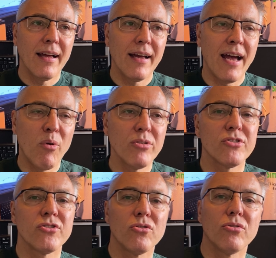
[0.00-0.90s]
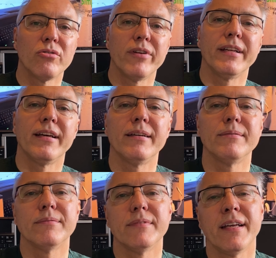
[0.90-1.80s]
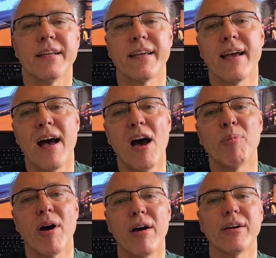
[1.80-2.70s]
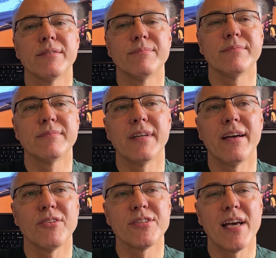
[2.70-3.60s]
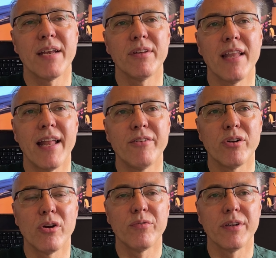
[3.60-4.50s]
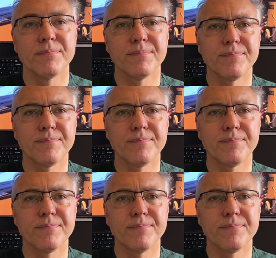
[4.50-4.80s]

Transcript: I once saw in a car park on the side of a Land Rover